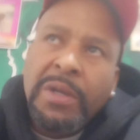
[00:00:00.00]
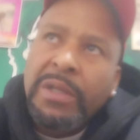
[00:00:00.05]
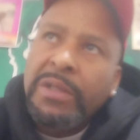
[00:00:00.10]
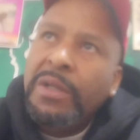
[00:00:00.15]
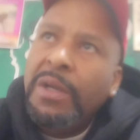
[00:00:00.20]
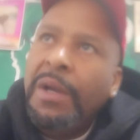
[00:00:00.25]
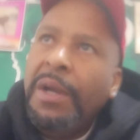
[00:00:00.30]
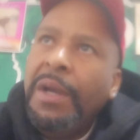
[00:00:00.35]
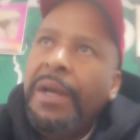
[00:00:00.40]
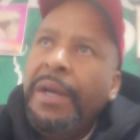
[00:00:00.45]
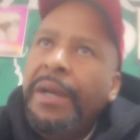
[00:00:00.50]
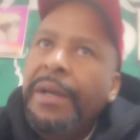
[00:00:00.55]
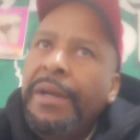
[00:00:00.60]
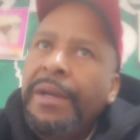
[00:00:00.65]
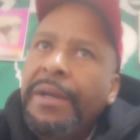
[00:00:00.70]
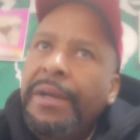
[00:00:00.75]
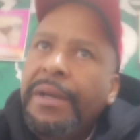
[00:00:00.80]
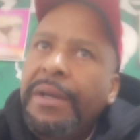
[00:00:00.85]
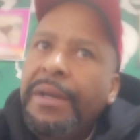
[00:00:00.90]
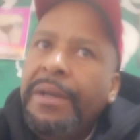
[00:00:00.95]
punch.
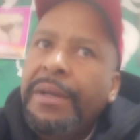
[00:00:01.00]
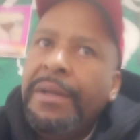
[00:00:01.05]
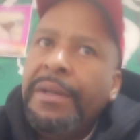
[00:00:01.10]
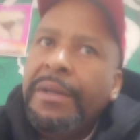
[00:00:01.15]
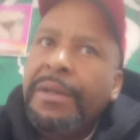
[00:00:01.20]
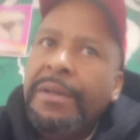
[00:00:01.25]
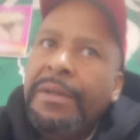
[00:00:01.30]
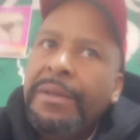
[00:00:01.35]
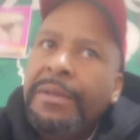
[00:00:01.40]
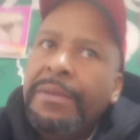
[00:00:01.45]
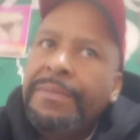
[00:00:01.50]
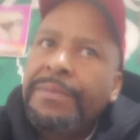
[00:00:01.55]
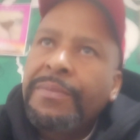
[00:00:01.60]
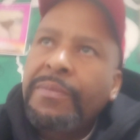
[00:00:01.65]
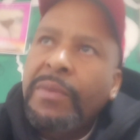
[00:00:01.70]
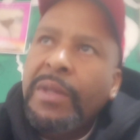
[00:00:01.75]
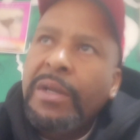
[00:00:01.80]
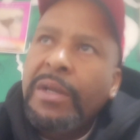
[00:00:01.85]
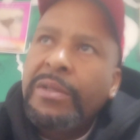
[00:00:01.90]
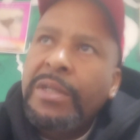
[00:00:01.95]
And, uh,
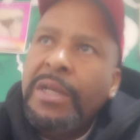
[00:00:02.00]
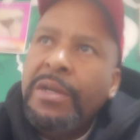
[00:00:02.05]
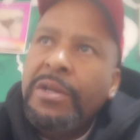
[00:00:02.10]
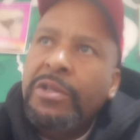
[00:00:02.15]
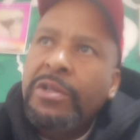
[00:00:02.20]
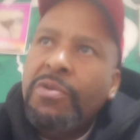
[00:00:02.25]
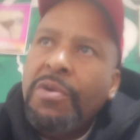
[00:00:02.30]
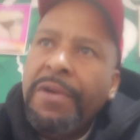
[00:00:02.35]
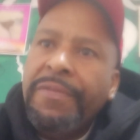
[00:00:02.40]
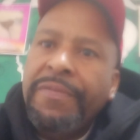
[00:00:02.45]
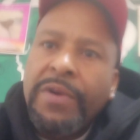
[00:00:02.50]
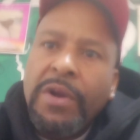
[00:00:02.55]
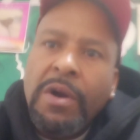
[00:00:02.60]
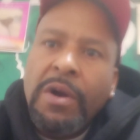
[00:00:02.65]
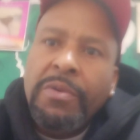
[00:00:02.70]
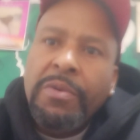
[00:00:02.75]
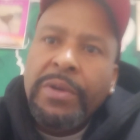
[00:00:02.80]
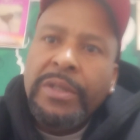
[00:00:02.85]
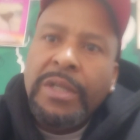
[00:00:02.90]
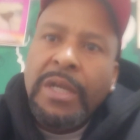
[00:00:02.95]
Terrence Crawford
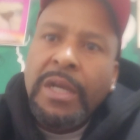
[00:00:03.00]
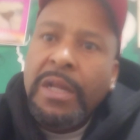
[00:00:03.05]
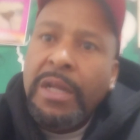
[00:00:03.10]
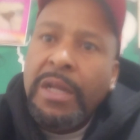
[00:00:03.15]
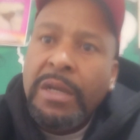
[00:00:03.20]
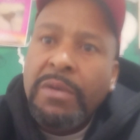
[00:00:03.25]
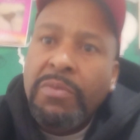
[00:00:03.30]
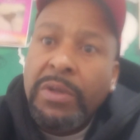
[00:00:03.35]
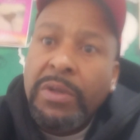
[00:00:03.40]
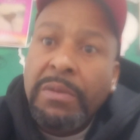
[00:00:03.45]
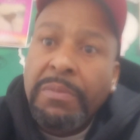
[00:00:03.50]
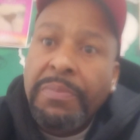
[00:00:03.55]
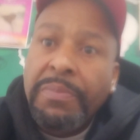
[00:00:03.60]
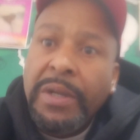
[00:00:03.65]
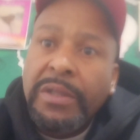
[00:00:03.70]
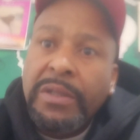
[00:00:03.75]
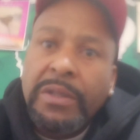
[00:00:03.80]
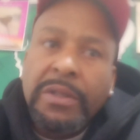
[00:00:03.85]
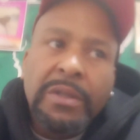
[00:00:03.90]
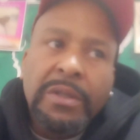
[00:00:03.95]
always get hit with them
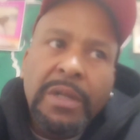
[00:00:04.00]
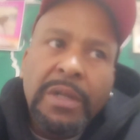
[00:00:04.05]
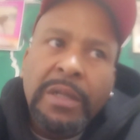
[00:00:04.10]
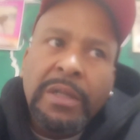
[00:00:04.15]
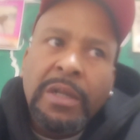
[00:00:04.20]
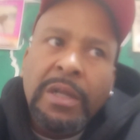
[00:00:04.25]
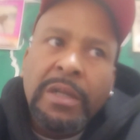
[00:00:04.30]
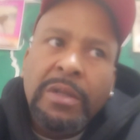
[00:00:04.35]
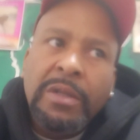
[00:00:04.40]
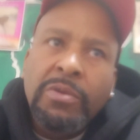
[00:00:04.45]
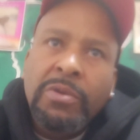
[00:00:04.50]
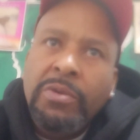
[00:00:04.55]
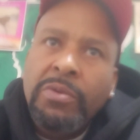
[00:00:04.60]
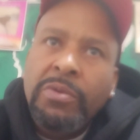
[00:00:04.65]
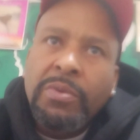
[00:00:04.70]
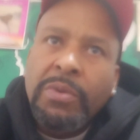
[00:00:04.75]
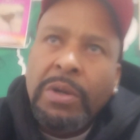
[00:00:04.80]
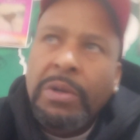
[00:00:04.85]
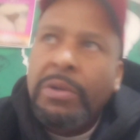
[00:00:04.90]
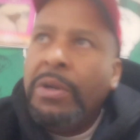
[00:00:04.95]
punches that that
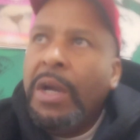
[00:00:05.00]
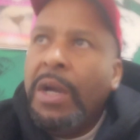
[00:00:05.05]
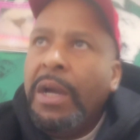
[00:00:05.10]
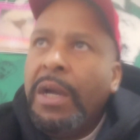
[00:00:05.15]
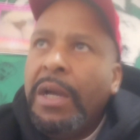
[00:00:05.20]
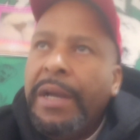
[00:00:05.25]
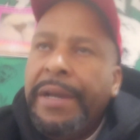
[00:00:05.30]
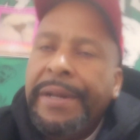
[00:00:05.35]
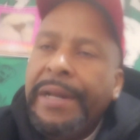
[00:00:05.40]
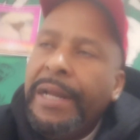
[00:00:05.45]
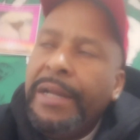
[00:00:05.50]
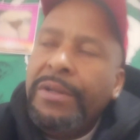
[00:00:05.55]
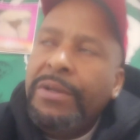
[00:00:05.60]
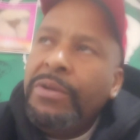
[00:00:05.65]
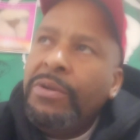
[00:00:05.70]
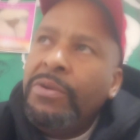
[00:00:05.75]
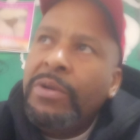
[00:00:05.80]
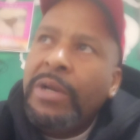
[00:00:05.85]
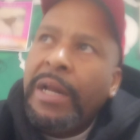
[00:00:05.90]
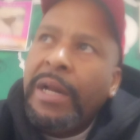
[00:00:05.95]
dude throw. And that
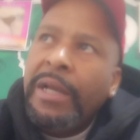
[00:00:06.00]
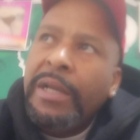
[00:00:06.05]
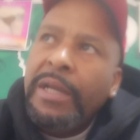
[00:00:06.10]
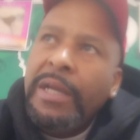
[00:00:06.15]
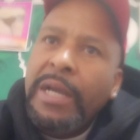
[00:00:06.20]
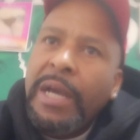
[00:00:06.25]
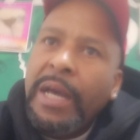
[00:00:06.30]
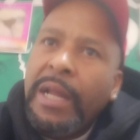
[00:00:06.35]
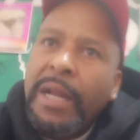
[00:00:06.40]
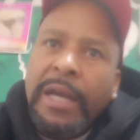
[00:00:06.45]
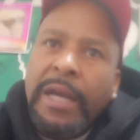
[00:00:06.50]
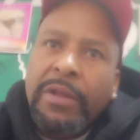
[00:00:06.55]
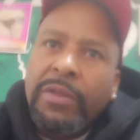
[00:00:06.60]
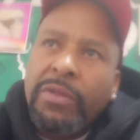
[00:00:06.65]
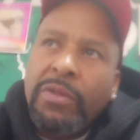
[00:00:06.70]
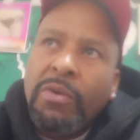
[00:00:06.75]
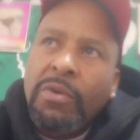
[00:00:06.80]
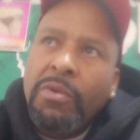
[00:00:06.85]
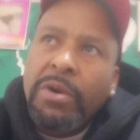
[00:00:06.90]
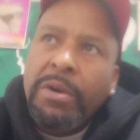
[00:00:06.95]
dude got a he got like a
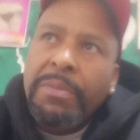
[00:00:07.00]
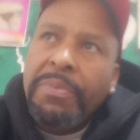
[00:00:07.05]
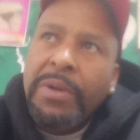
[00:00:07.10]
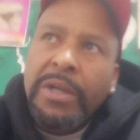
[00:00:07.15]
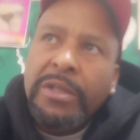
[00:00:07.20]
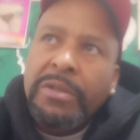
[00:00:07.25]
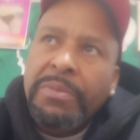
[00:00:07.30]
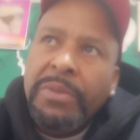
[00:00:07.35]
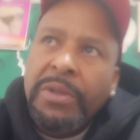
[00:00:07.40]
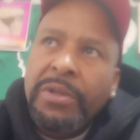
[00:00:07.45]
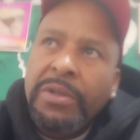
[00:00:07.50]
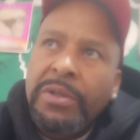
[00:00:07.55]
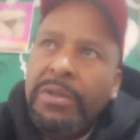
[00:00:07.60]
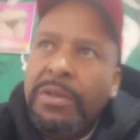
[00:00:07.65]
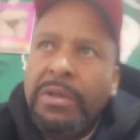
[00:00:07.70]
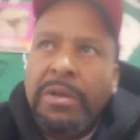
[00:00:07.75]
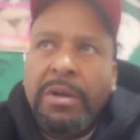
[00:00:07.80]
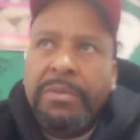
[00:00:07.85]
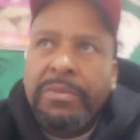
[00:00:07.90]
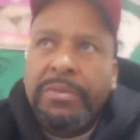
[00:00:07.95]
Thor punch, man.
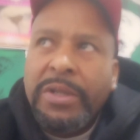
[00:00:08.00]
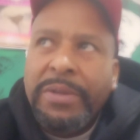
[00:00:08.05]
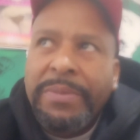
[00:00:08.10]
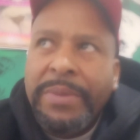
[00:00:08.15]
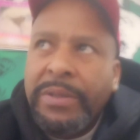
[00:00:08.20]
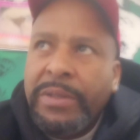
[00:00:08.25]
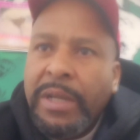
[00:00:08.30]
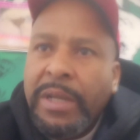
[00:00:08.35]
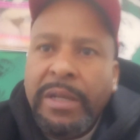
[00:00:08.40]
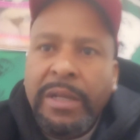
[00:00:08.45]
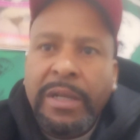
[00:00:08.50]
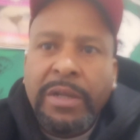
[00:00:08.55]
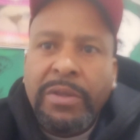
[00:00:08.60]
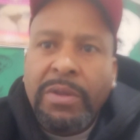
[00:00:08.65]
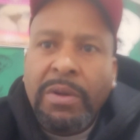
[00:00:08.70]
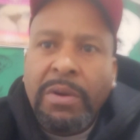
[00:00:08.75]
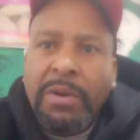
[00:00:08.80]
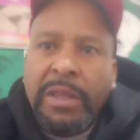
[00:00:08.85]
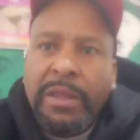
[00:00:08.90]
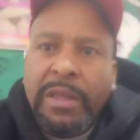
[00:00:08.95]
You know what I'm talking about? That
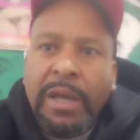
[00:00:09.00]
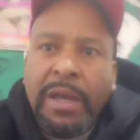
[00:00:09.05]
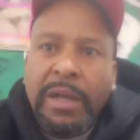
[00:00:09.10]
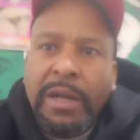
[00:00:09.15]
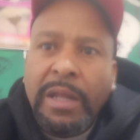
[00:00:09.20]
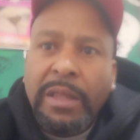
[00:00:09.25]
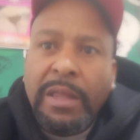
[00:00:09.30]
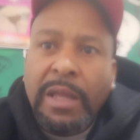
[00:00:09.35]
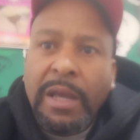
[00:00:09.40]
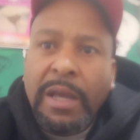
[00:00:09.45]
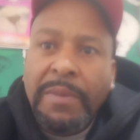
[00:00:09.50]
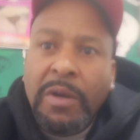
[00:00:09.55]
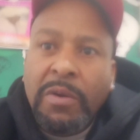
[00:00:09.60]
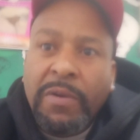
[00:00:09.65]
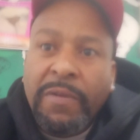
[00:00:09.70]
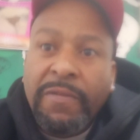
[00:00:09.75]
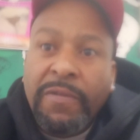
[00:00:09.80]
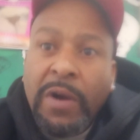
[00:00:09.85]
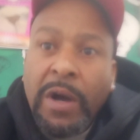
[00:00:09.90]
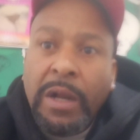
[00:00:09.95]
nigga throw that thing, that thing be
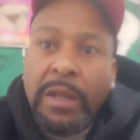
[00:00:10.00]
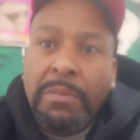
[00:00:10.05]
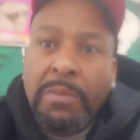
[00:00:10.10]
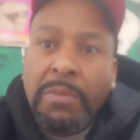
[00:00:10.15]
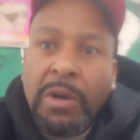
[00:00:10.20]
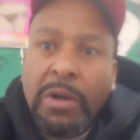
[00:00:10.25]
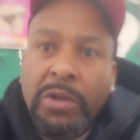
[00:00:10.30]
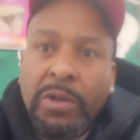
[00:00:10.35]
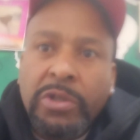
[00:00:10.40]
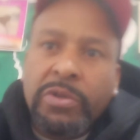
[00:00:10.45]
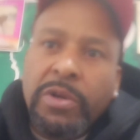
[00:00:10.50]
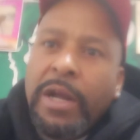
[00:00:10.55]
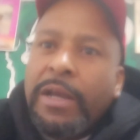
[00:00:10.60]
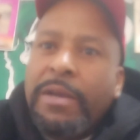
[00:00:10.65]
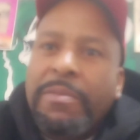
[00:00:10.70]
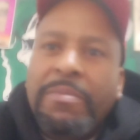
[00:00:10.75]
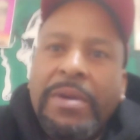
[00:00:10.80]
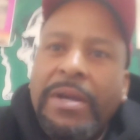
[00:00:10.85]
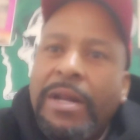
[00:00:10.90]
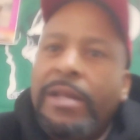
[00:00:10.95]
on the volleyball
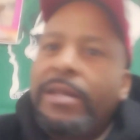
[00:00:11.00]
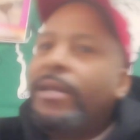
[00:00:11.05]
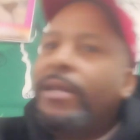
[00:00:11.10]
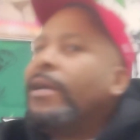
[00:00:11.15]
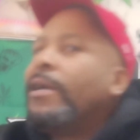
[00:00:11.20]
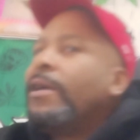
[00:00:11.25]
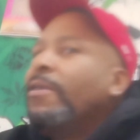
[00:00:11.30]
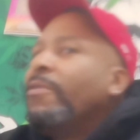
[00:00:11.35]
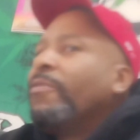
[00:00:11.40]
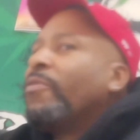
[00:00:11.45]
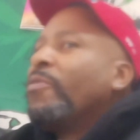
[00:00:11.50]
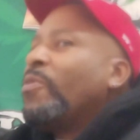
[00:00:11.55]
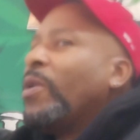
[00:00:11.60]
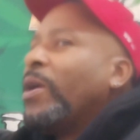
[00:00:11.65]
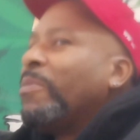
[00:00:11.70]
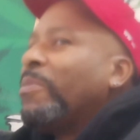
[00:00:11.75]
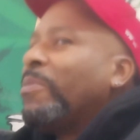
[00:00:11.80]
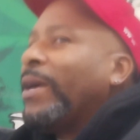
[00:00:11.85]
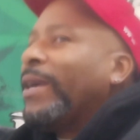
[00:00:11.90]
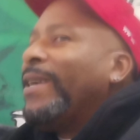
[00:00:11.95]
string, man. That nigga come from
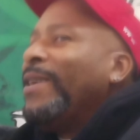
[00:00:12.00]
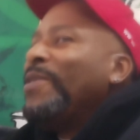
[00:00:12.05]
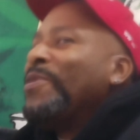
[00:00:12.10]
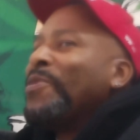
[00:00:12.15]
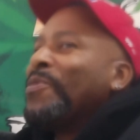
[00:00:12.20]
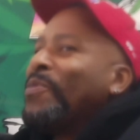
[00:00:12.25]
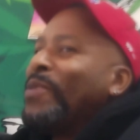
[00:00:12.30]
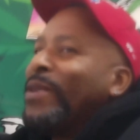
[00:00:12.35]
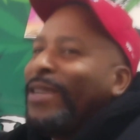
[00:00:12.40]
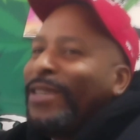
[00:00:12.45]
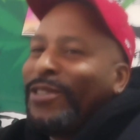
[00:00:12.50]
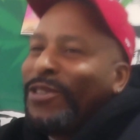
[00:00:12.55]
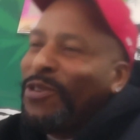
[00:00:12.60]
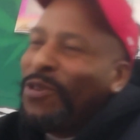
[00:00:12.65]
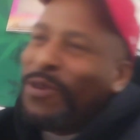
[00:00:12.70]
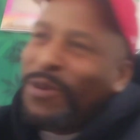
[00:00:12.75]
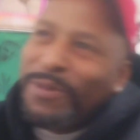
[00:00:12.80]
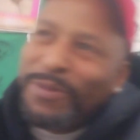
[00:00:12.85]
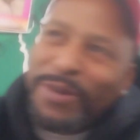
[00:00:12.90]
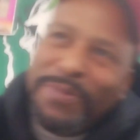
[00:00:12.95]
way back here with it. You
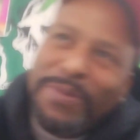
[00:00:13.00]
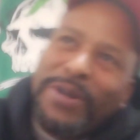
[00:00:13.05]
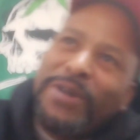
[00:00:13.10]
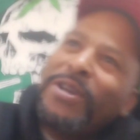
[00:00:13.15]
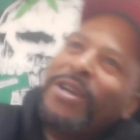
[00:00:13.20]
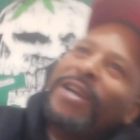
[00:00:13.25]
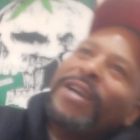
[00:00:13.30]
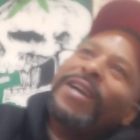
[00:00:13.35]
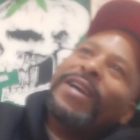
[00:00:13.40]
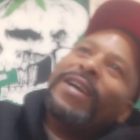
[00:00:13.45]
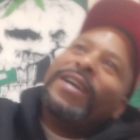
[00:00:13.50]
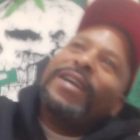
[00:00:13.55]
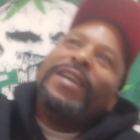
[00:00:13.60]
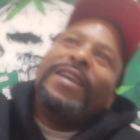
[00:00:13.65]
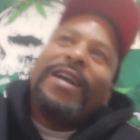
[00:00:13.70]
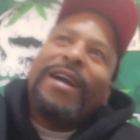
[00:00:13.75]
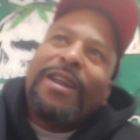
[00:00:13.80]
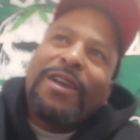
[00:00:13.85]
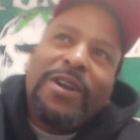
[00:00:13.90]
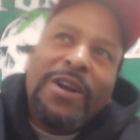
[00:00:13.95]
know what I'm talking about?
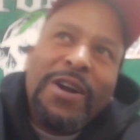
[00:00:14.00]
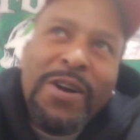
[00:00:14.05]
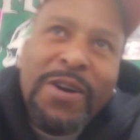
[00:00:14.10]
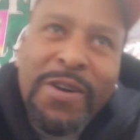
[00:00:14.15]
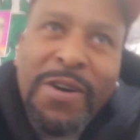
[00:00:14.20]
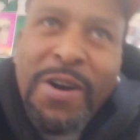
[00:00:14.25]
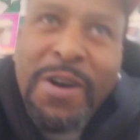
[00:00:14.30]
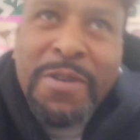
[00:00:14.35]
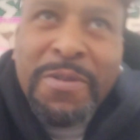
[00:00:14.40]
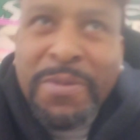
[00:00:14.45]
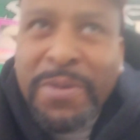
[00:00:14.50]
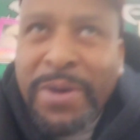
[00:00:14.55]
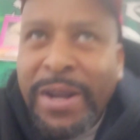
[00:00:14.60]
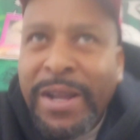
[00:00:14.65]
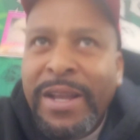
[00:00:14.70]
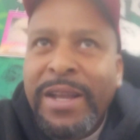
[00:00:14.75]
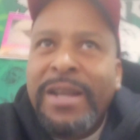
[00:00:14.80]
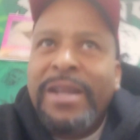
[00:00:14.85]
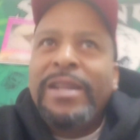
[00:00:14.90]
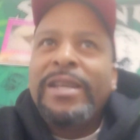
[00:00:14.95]
He got a call
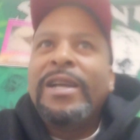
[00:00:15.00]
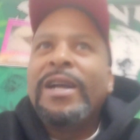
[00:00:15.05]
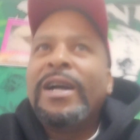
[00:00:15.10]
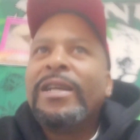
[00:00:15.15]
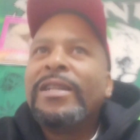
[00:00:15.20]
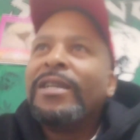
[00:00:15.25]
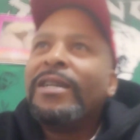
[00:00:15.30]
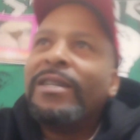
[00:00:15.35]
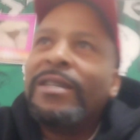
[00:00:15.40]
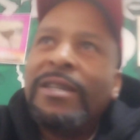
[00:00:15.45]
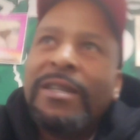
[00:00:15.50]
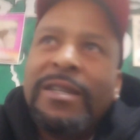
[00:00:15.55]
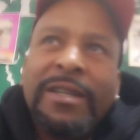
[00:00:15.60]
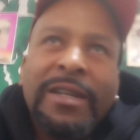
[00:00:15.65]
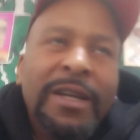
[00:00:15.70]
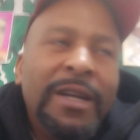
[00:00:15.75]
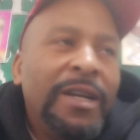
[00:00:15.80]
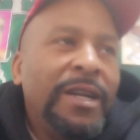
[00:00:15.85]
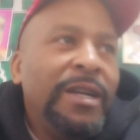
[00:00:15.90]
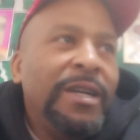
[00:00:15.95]
overhand. He got the
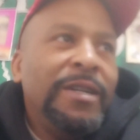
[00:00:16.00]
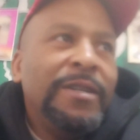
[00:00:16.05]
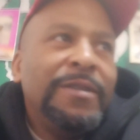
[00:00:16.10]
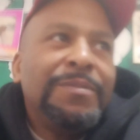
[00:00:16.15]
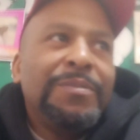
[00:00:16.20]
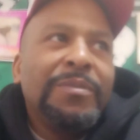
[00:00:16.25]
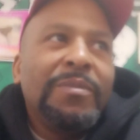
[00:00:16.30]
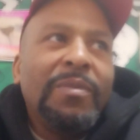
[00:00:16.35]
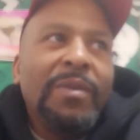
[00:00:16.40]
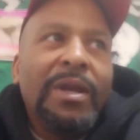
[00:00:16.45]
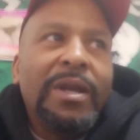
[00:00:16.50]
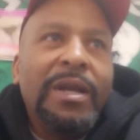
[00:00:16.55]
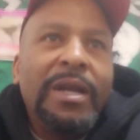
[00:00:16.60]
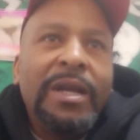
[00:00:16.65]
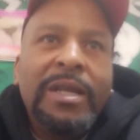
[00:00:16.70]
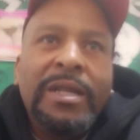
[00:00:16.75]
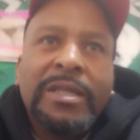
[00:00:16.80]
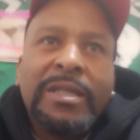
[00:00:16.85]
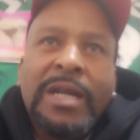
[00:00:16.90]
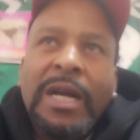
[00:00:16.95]

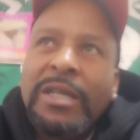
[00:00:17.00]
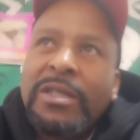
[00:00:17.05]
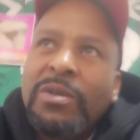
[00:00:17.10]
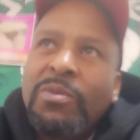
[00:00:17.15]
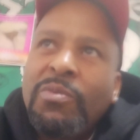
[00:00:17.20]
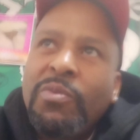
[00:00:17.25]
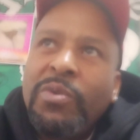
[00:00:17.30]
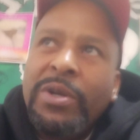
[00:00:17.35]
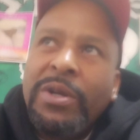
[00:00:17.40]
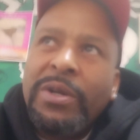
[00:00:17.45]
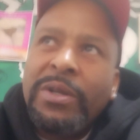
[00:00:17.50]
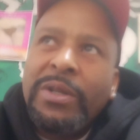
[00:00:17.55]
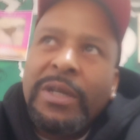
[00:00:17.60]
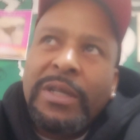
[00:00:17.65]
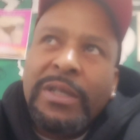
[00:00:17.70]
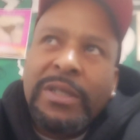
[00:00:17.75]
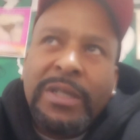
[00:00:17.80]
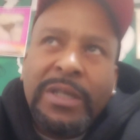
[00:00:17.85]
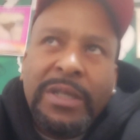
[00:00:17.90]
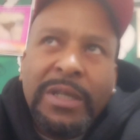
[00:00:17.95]
he just got some weird
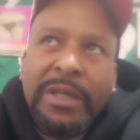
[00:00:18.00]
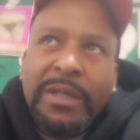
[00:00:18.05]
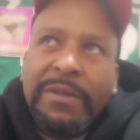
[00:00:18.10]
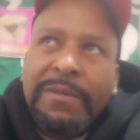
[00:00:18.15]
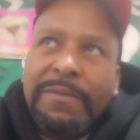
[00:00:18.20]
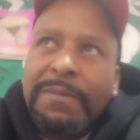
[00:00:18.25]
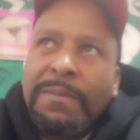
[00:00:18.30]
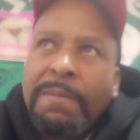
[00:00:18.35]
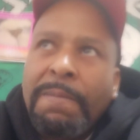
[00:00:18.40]
looking shit.